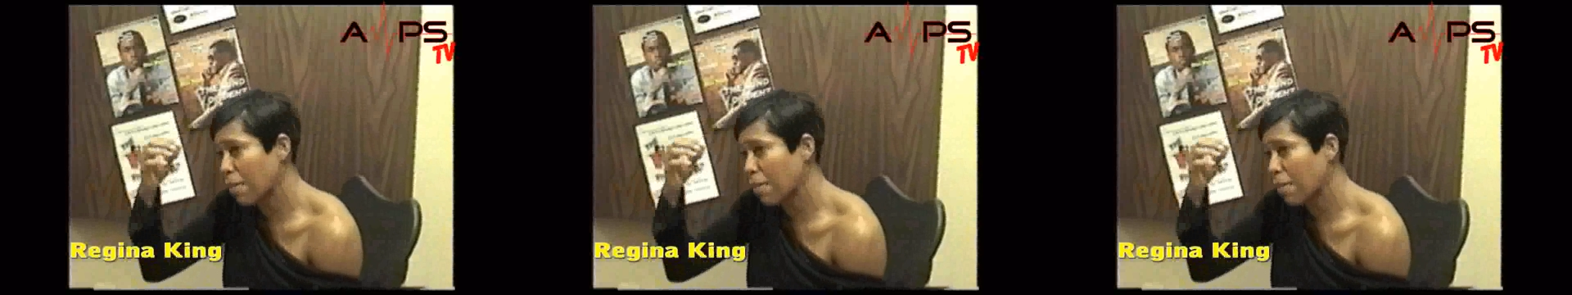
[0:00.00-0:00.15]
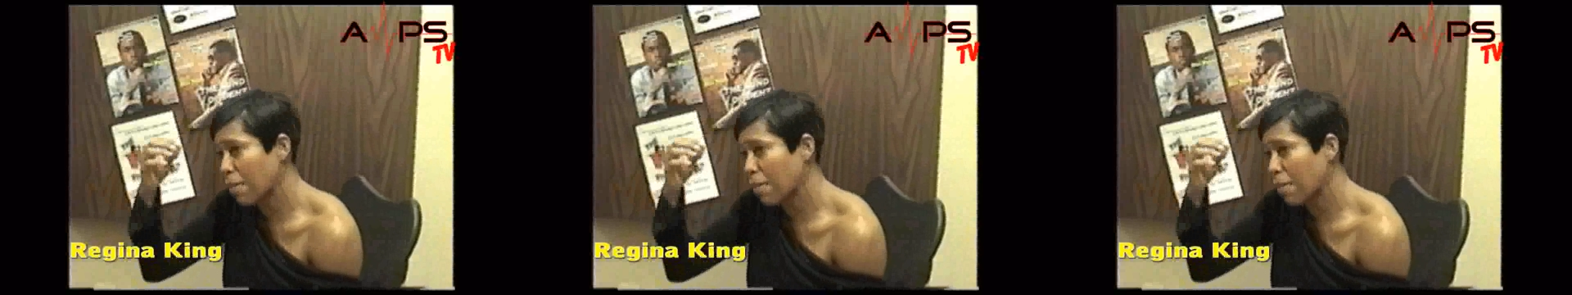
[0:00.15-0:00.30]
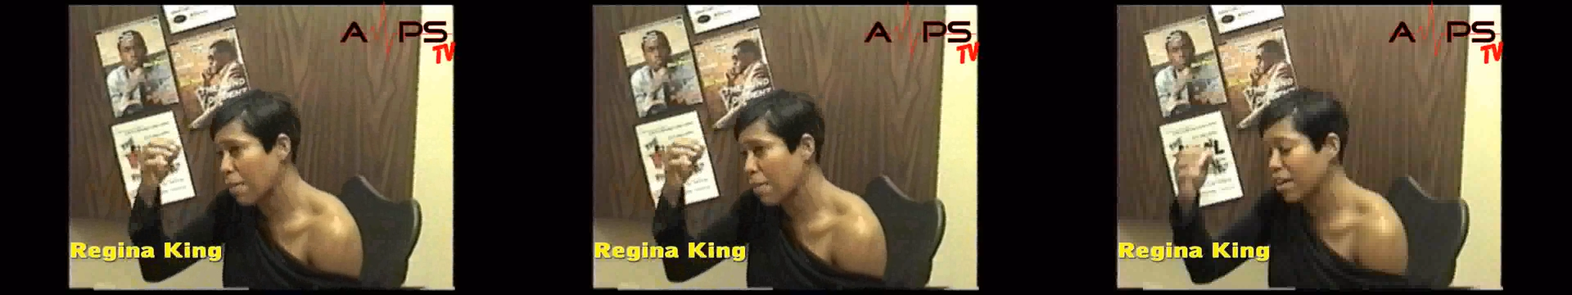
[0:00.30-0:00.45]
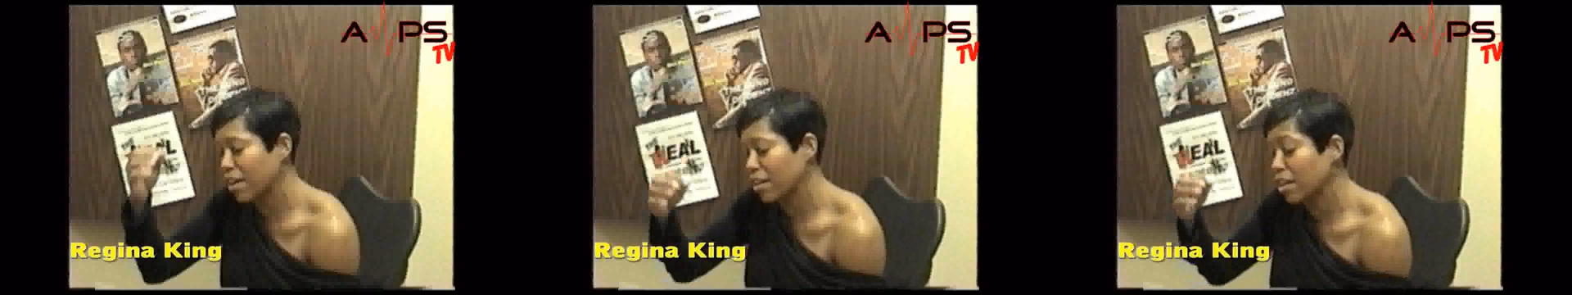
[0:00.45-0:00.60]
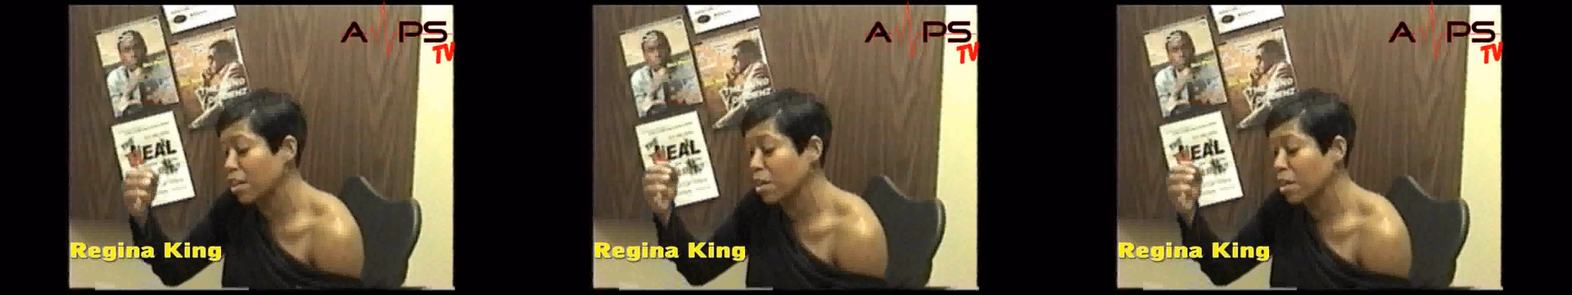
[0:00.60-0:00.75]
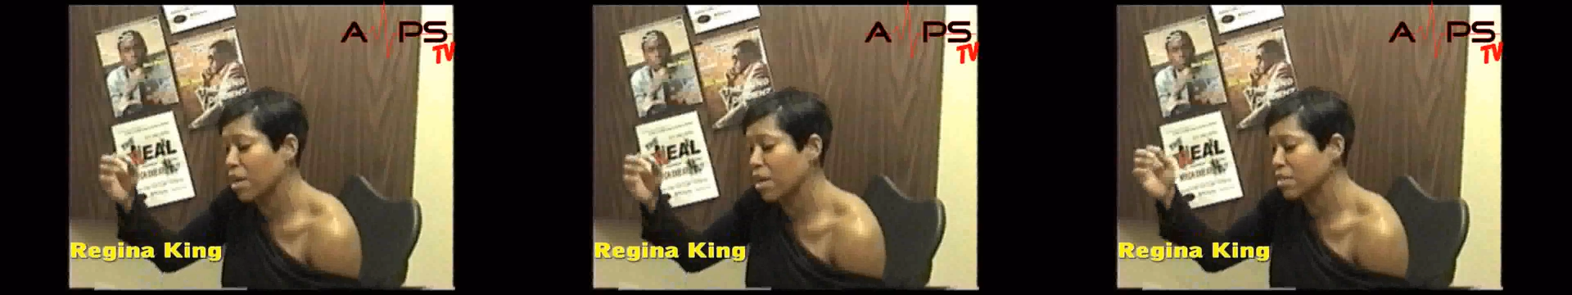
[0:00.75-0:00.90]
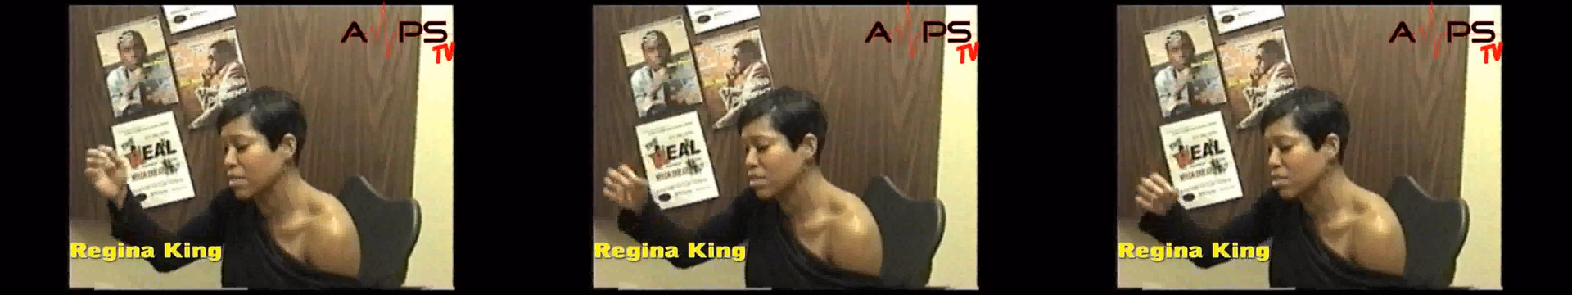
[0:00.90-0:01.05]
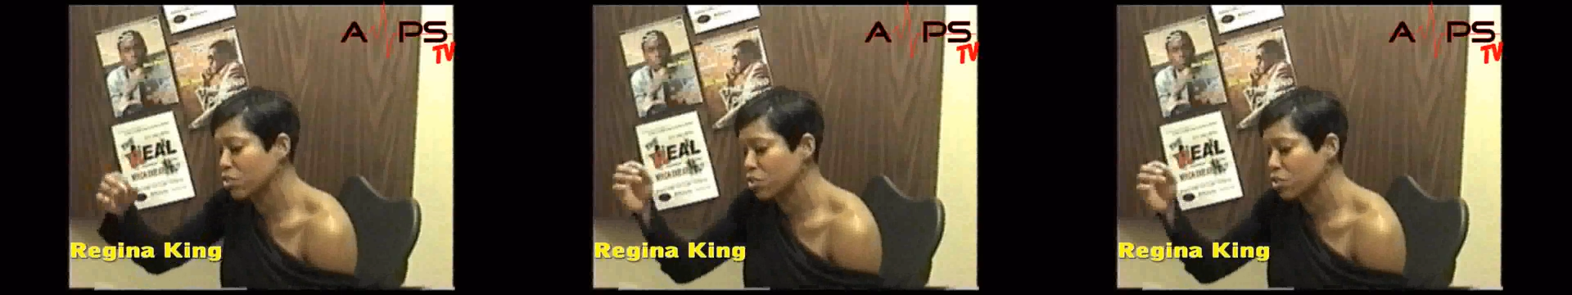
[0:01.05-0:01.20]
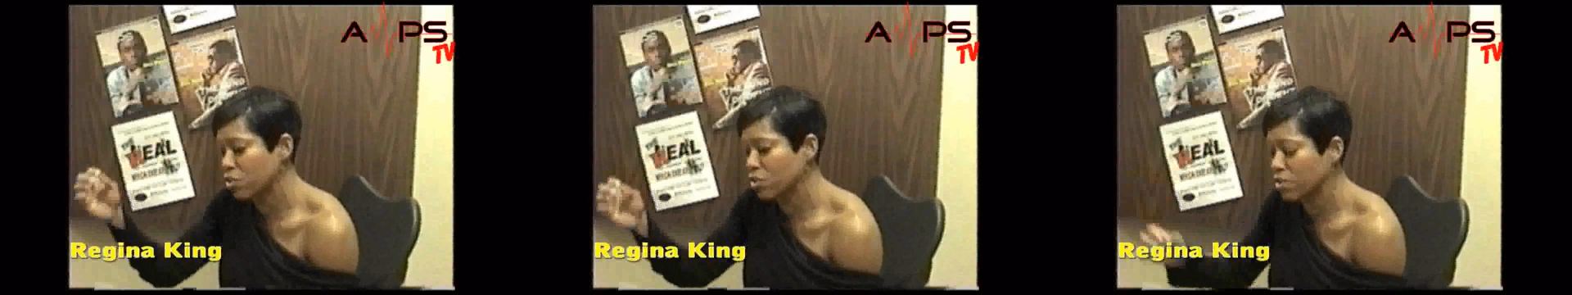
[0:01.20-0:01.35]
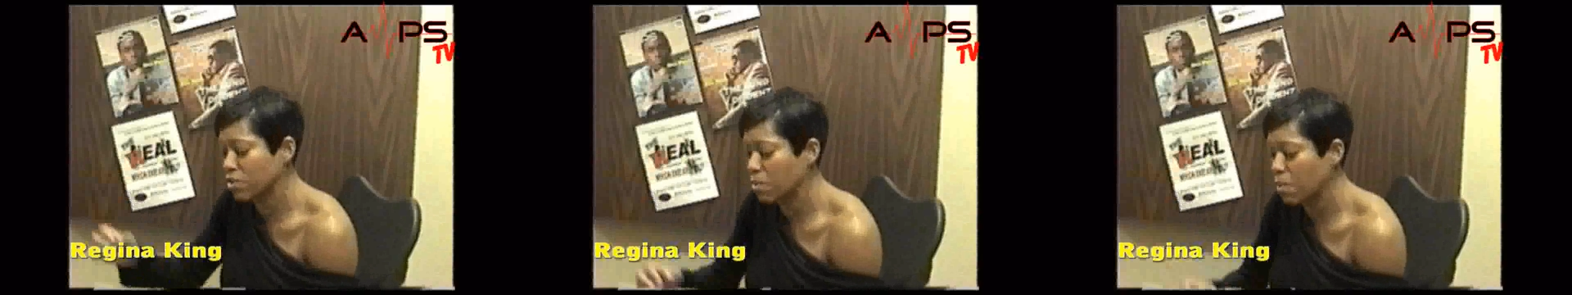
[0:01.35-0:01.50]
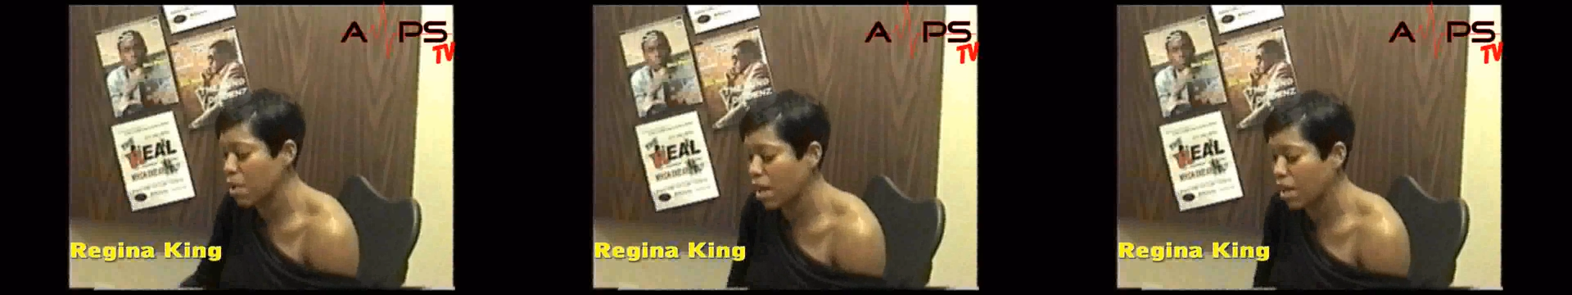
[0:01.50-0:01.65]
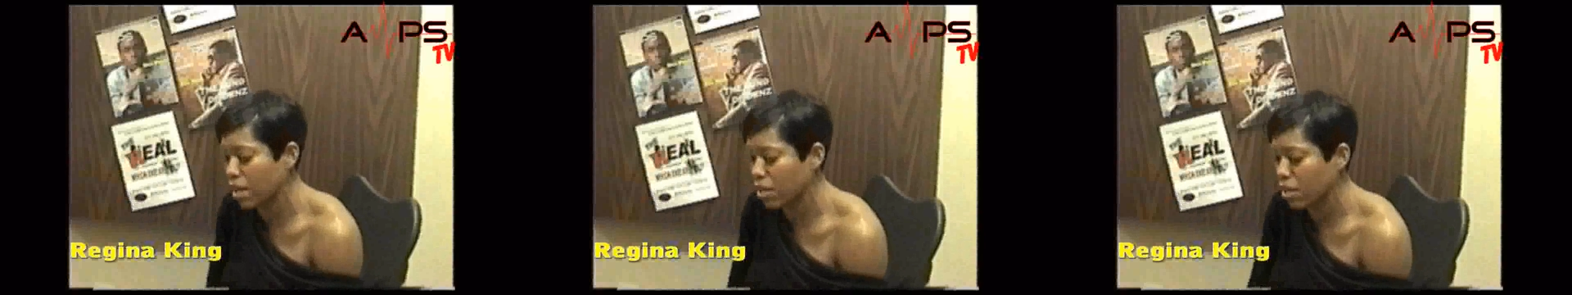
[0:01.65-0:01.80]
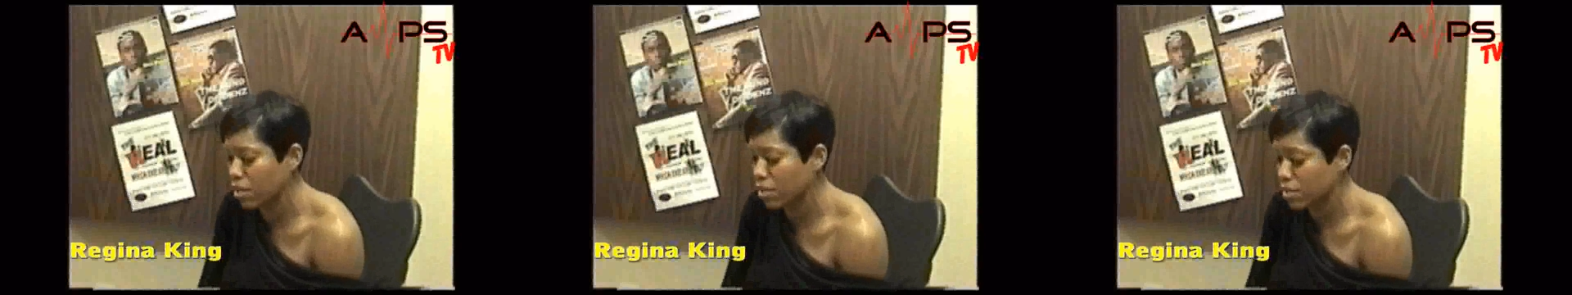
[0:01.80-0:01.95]
mind and in my sister's
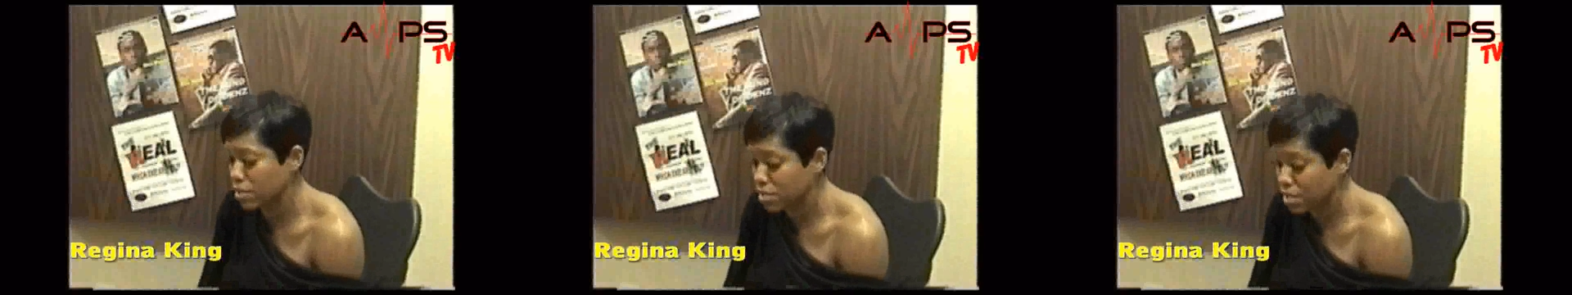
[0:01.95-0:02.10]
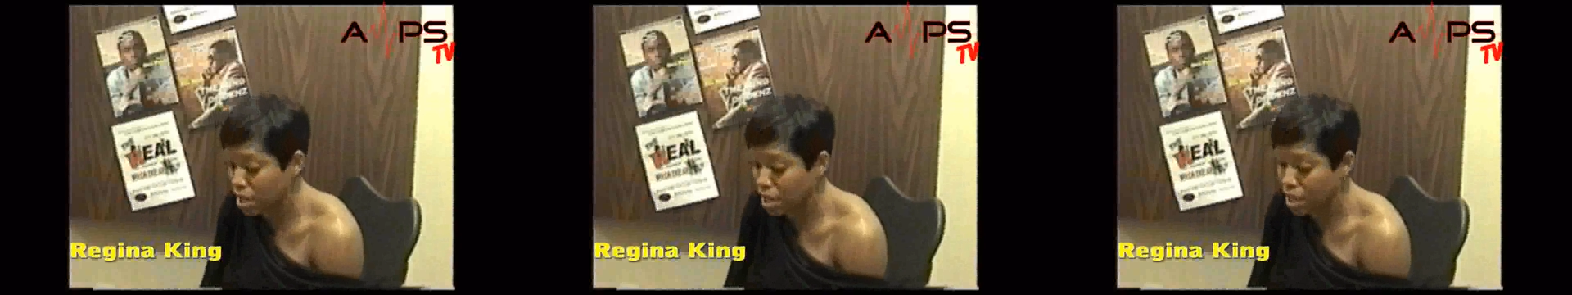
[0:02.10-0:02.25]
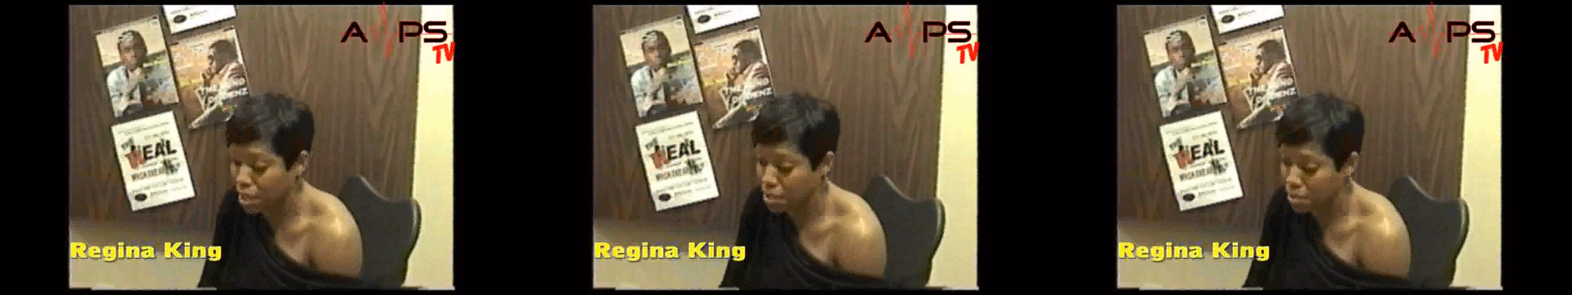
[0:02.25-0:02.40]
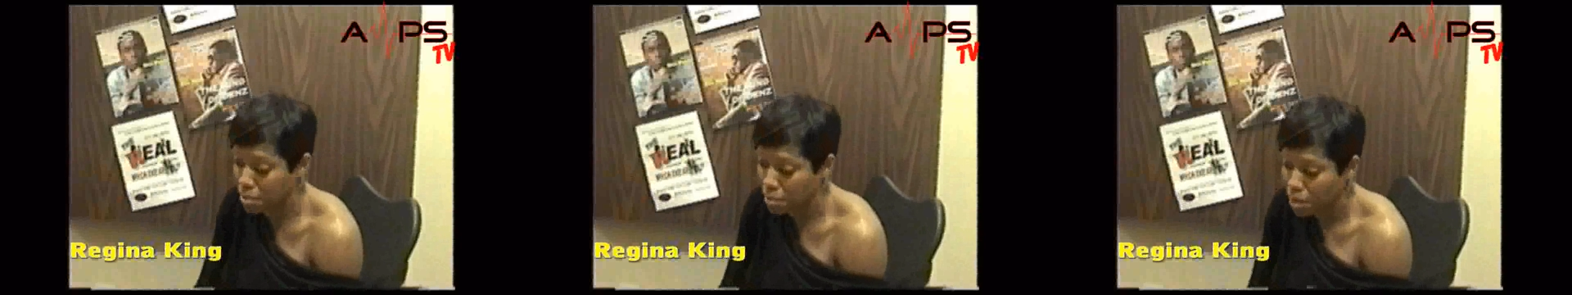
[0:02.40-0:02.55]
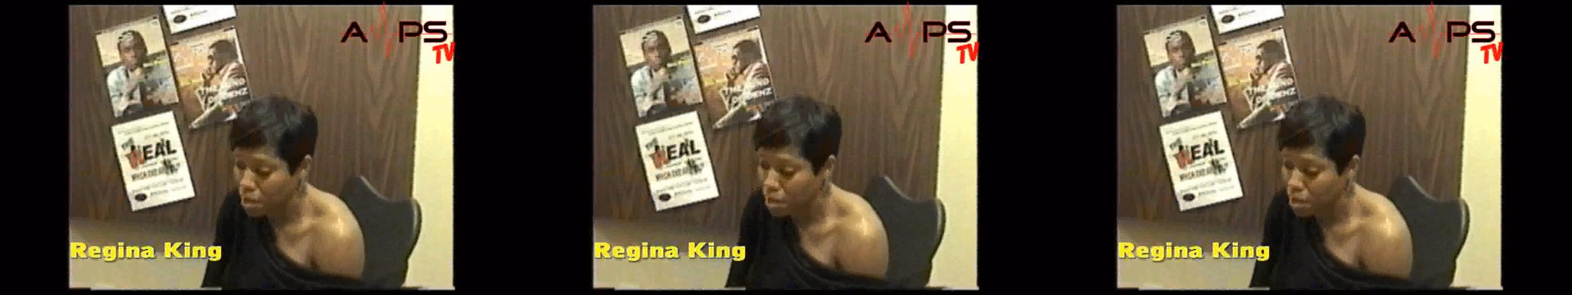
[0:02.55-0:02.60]
mind all the time.